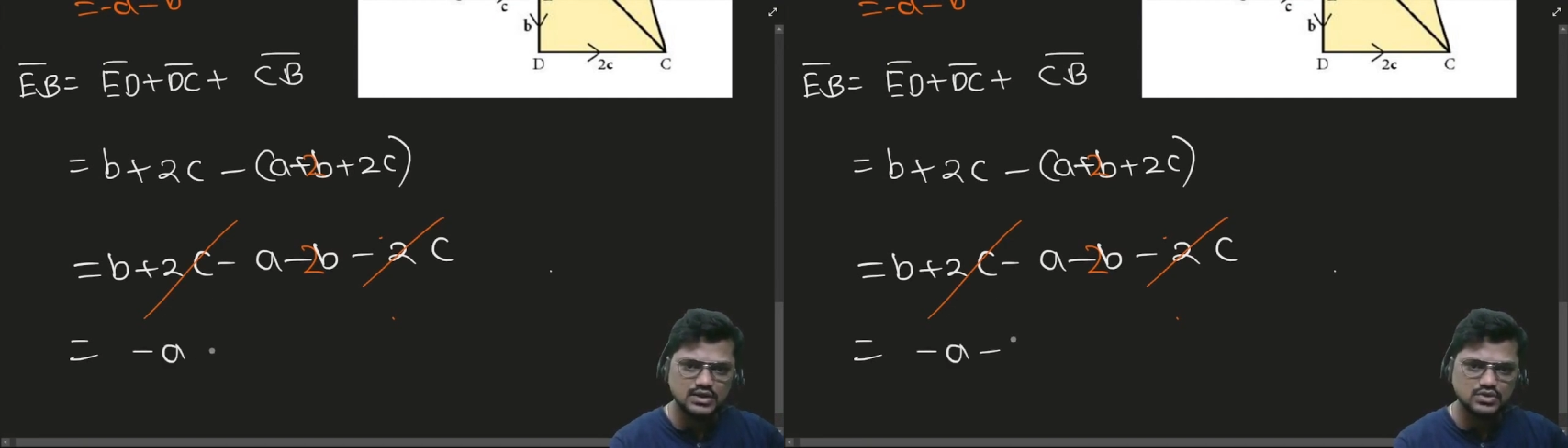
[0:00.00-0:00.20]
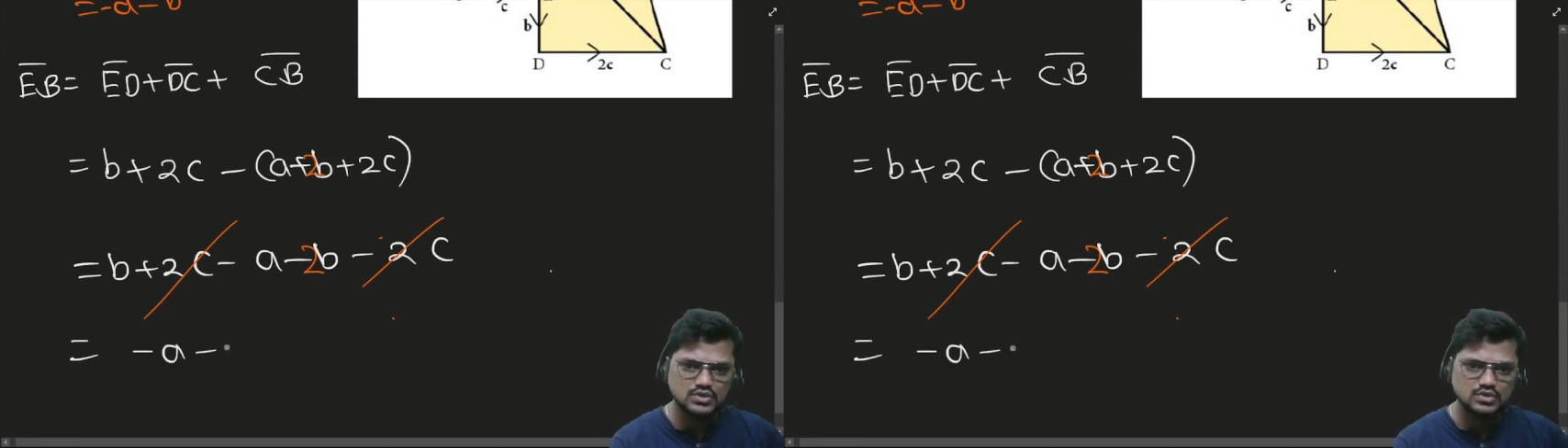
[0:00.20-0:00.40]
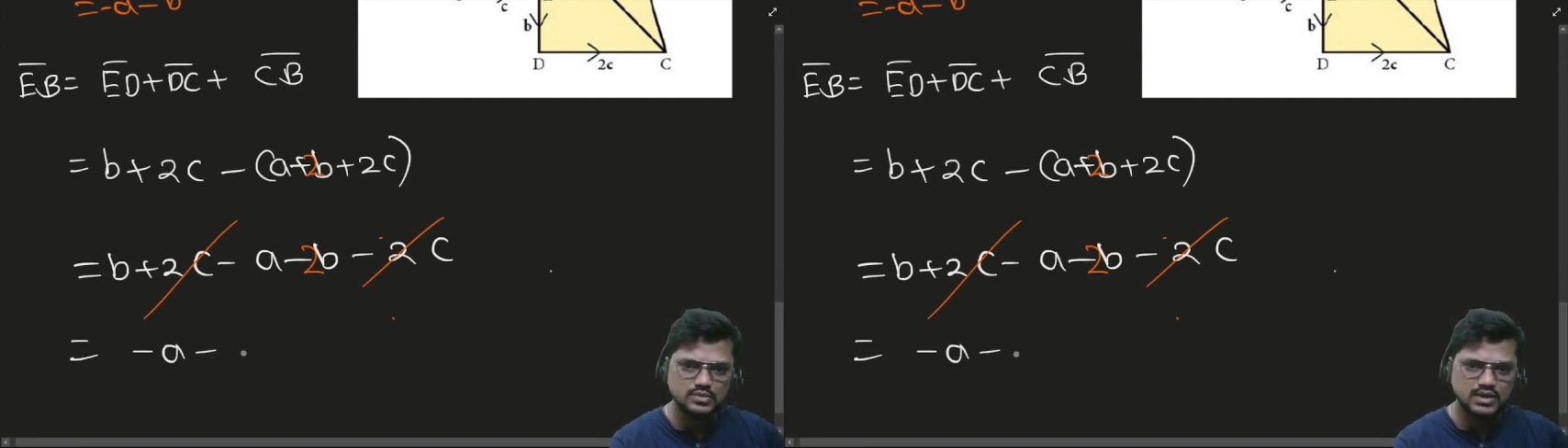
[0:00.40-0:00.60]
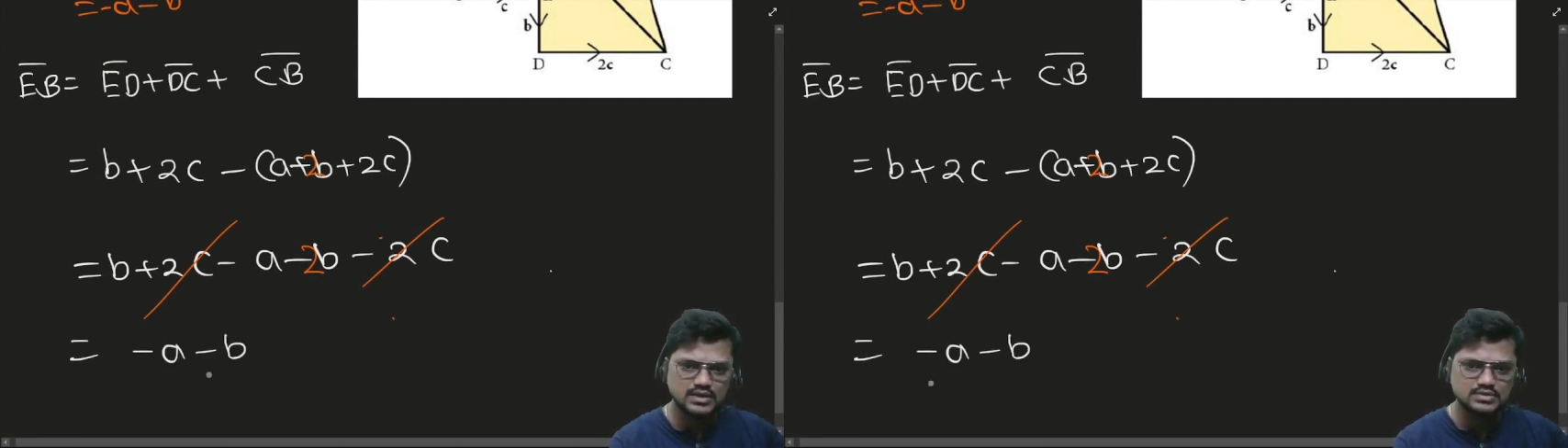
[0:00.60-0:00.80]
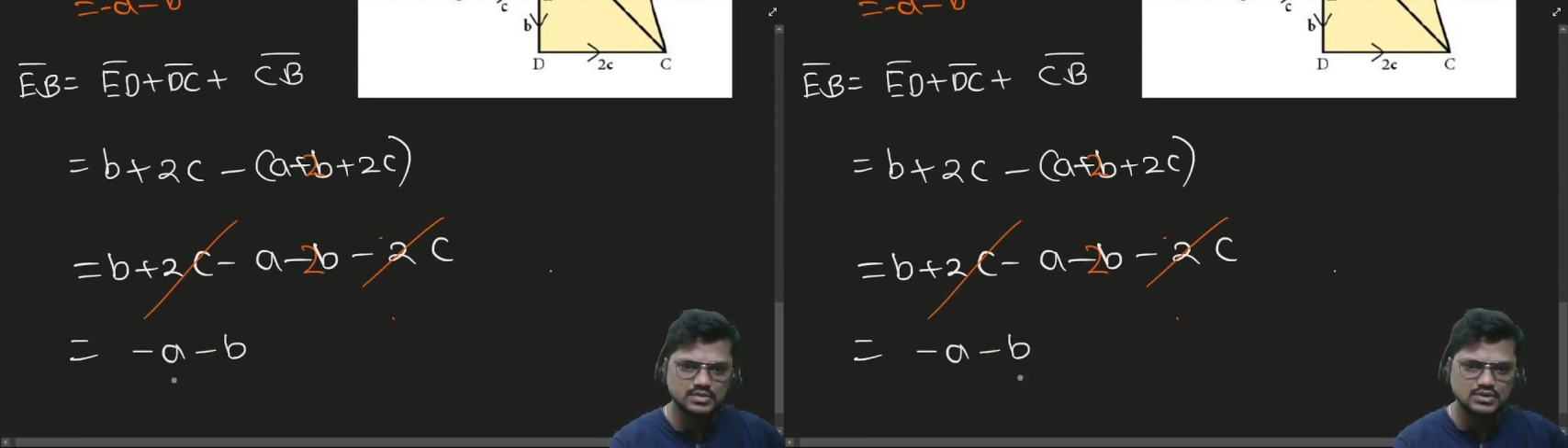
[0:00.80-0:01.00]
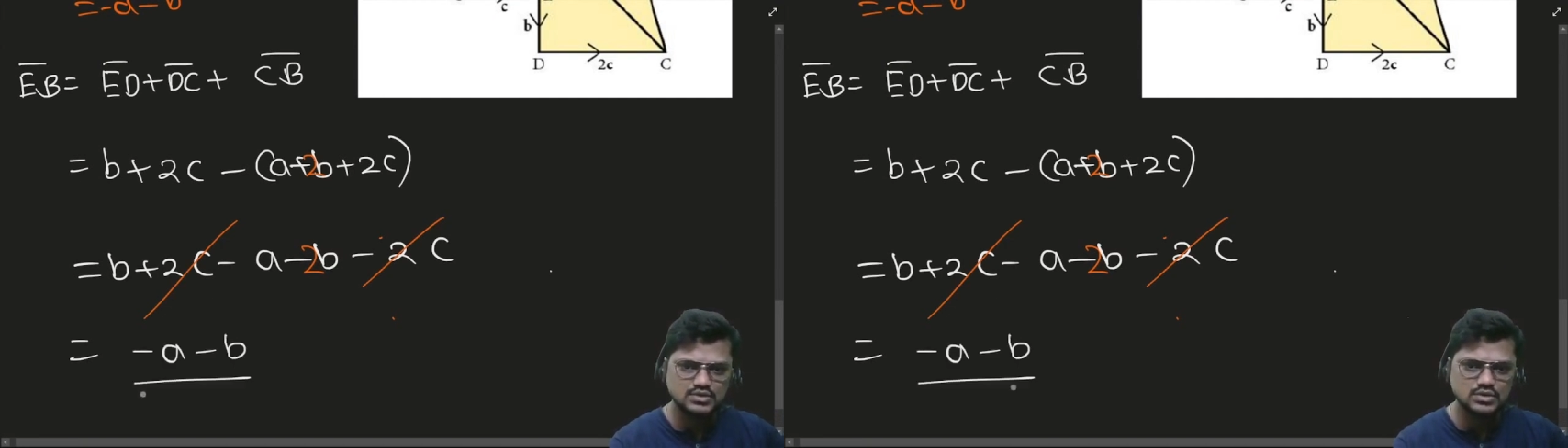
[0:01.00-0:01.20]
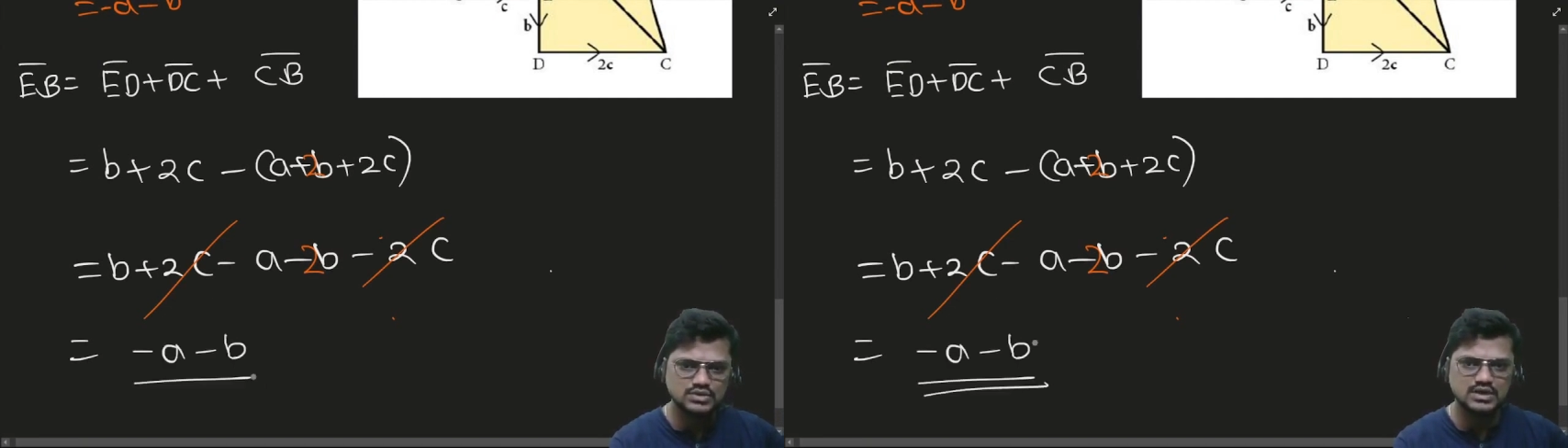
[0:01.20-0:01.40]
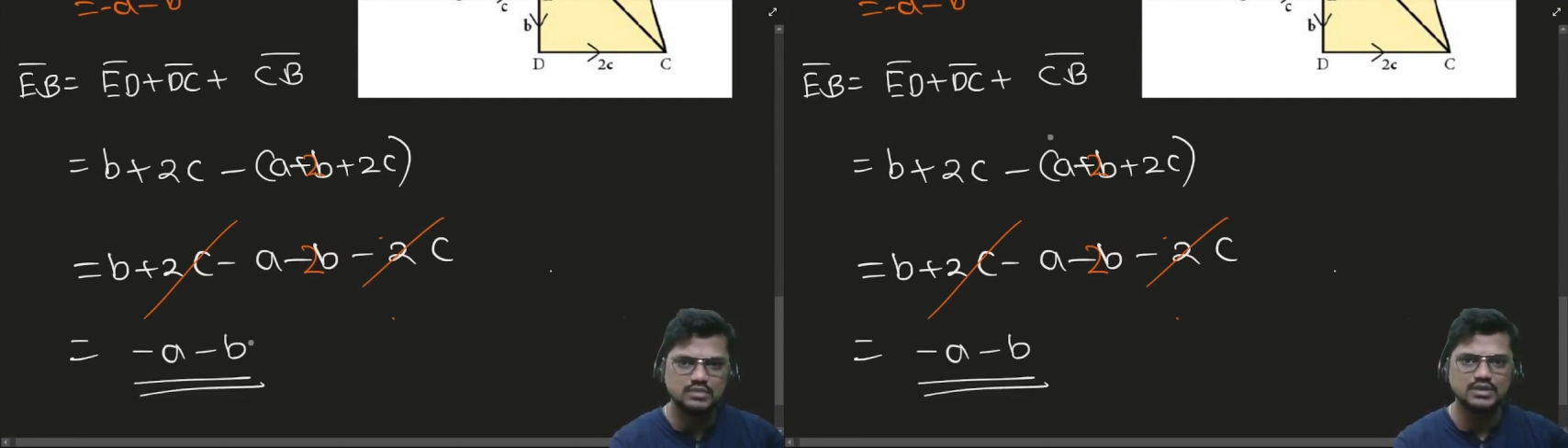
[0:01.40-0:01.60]
is also minus B. So the
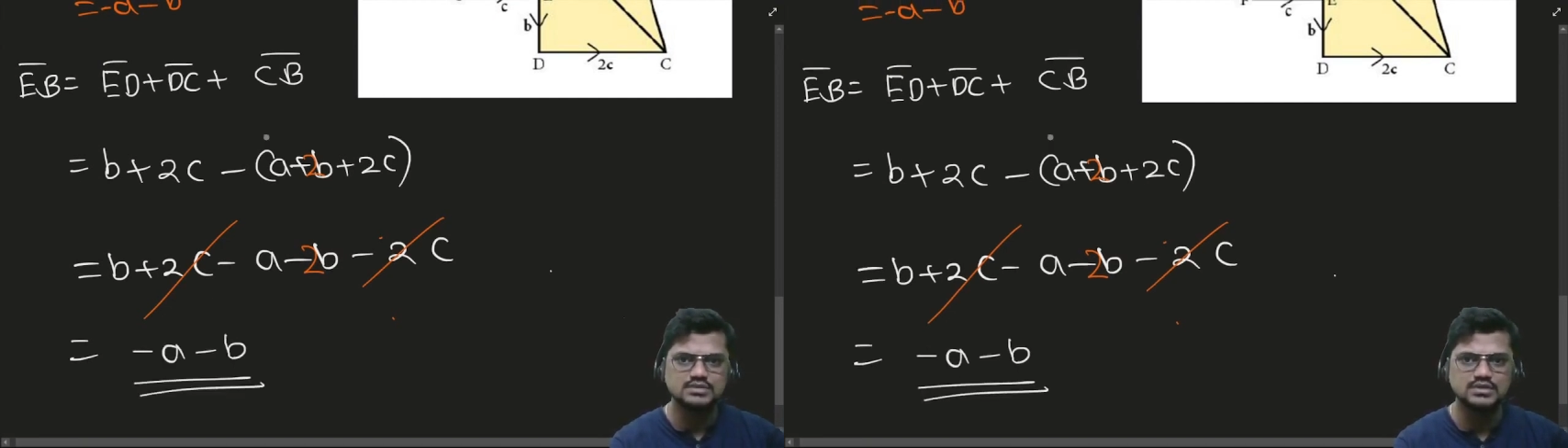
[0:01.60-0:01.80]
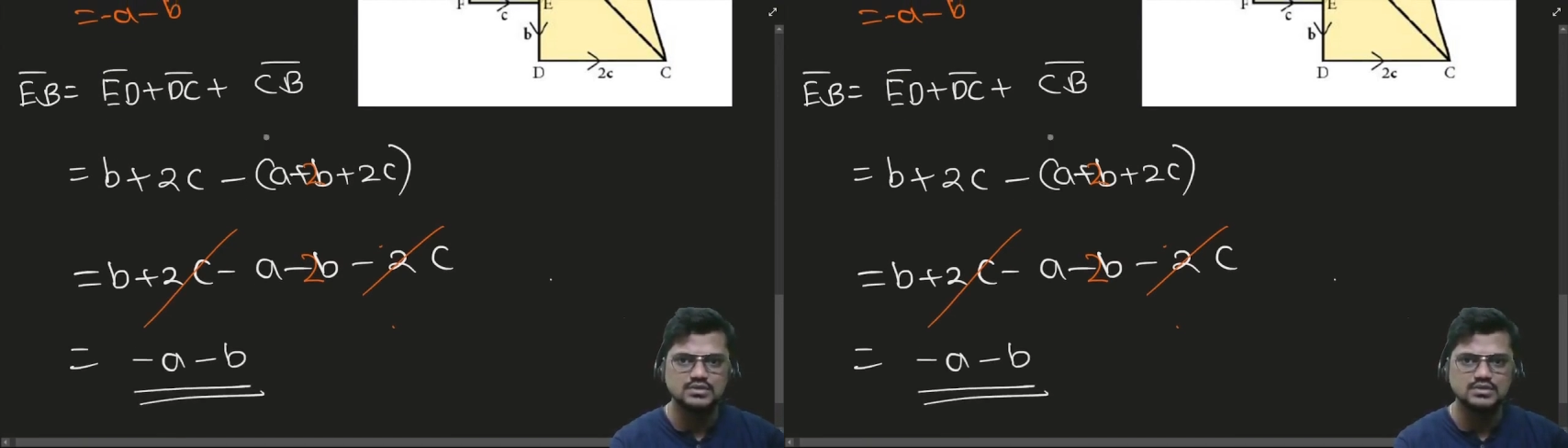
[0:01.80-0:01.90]
same answer.